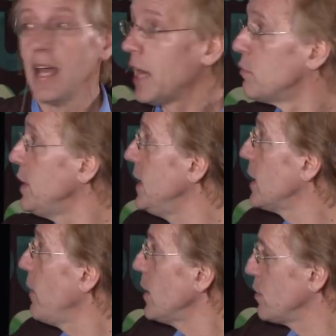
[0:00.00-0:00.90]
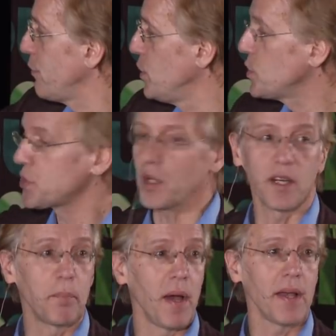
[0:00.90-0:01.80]
and reading about the future and
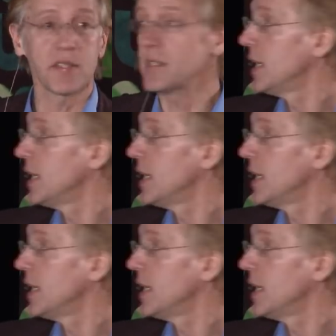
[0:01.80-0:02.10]
the past,